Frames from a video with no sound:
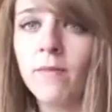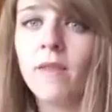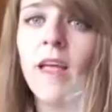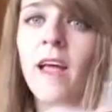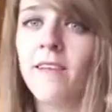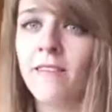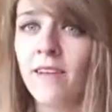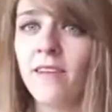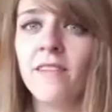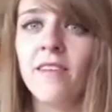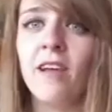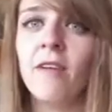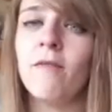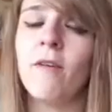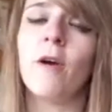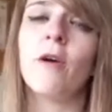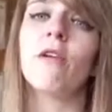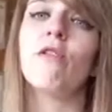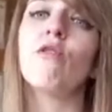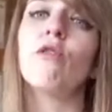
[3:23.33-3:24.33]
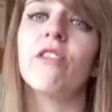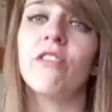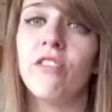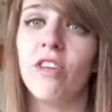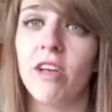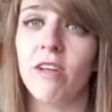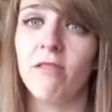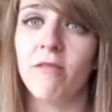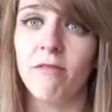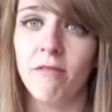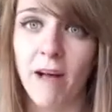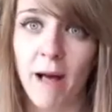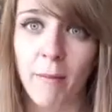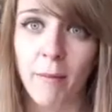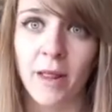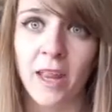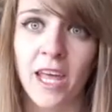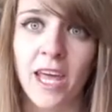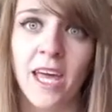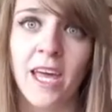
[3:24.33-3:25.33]
as I said, very Christian
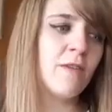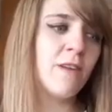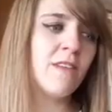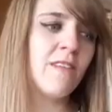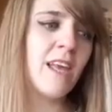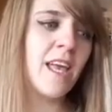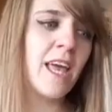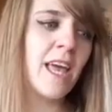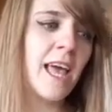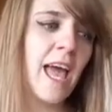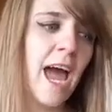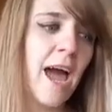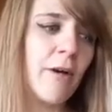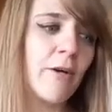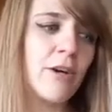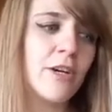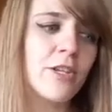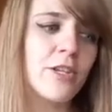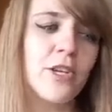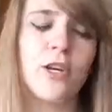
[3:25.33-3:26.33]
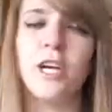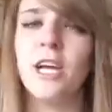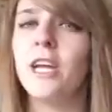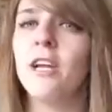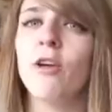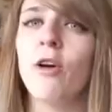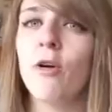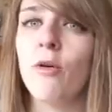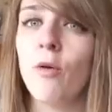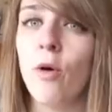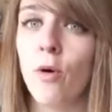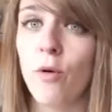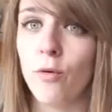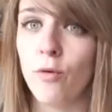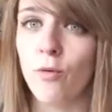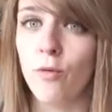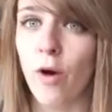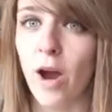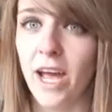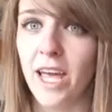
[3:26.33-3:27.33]
family, feels like a character in her own
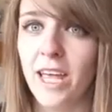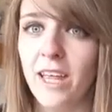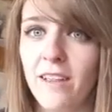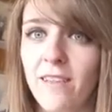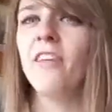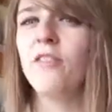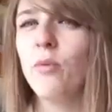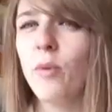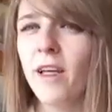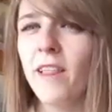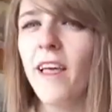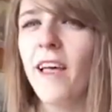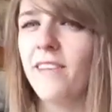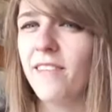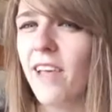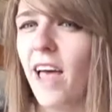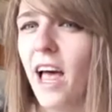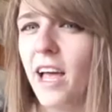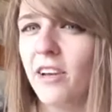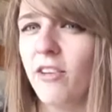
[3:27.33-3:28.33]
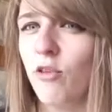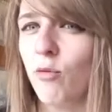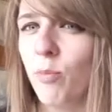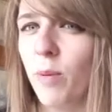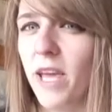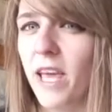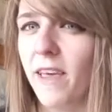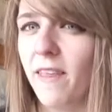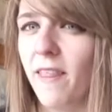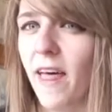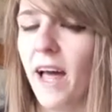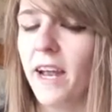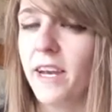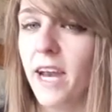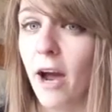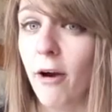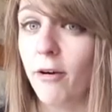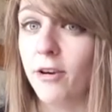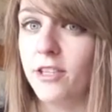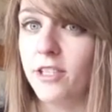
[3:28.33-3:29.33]
right, as well as kind of being that
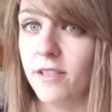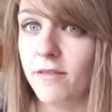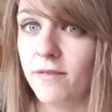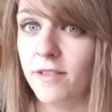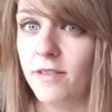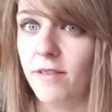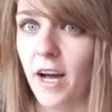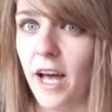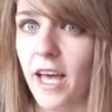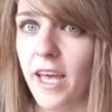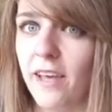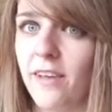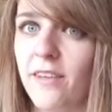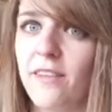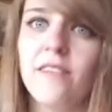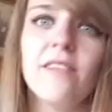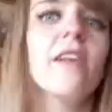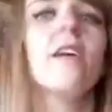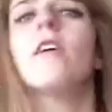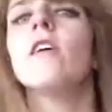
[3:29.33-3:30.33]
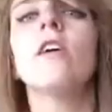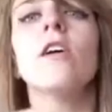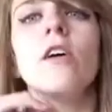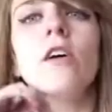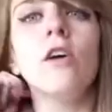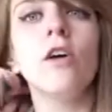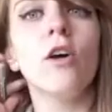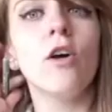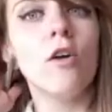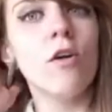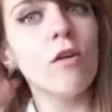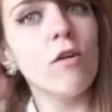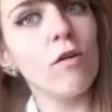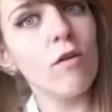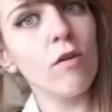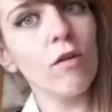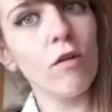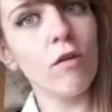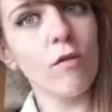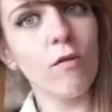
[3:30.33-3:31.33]
narrative device
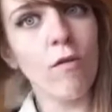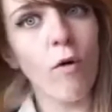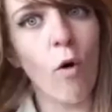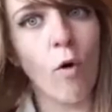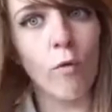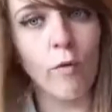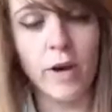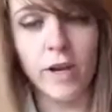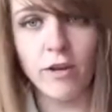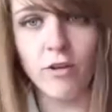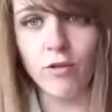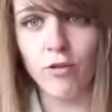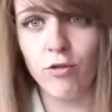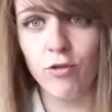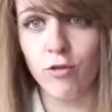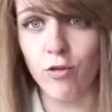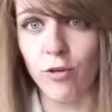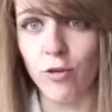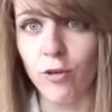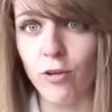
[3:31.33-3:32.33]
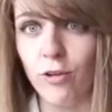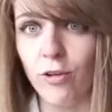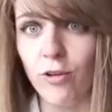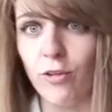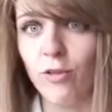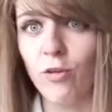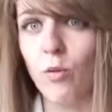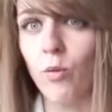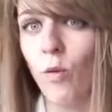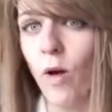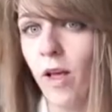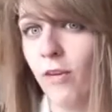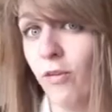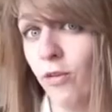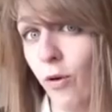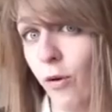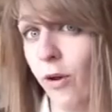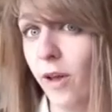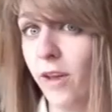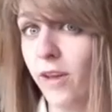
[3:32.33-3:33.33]
for Rena's struggles while
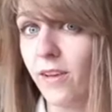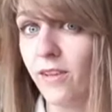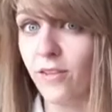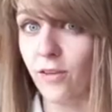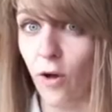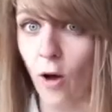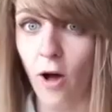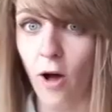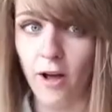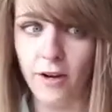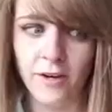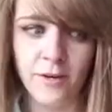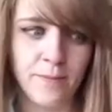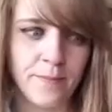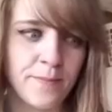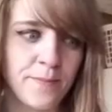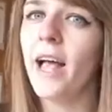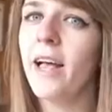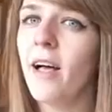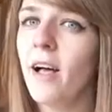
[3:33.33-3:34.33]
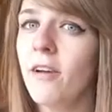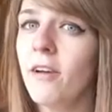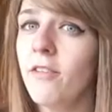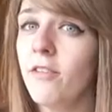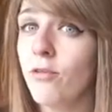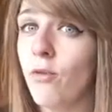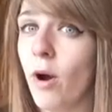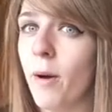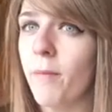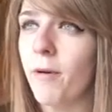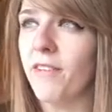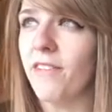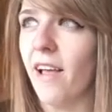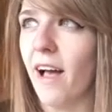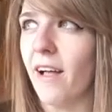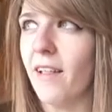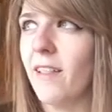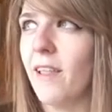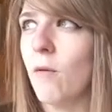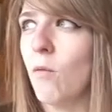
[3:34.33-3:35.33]
Sawyer is gone. I can't describe
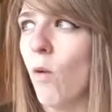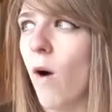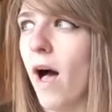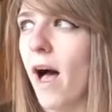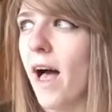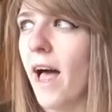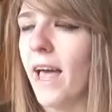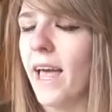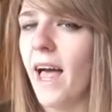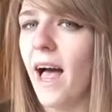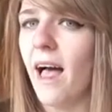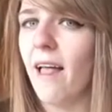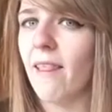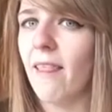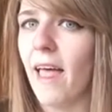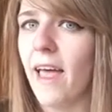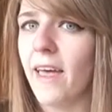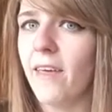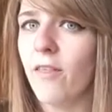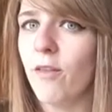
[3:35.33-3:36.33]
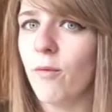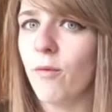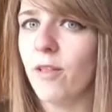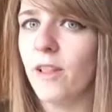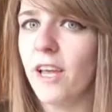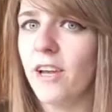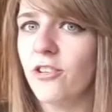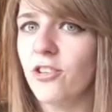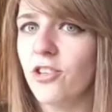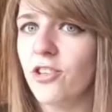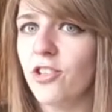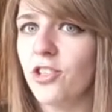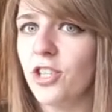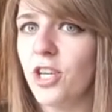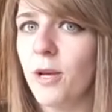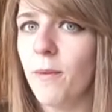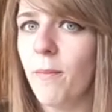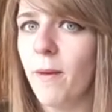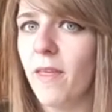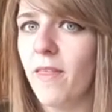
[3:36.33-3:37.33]
exactly why I like the
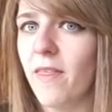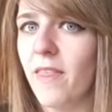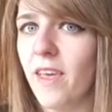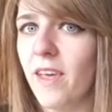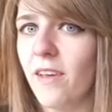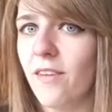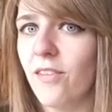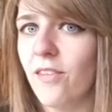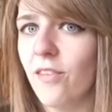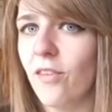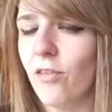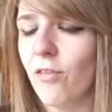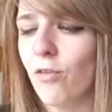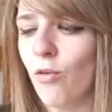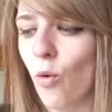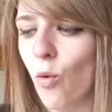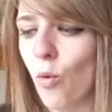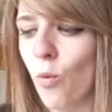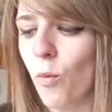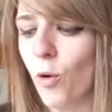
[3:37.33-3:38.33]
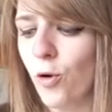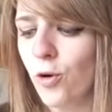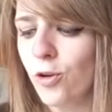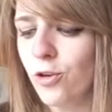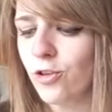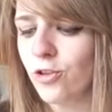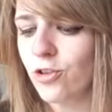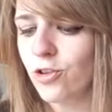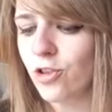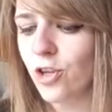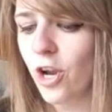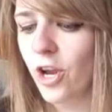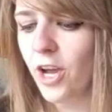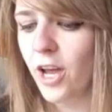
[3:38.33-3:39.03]
relationship in this so much.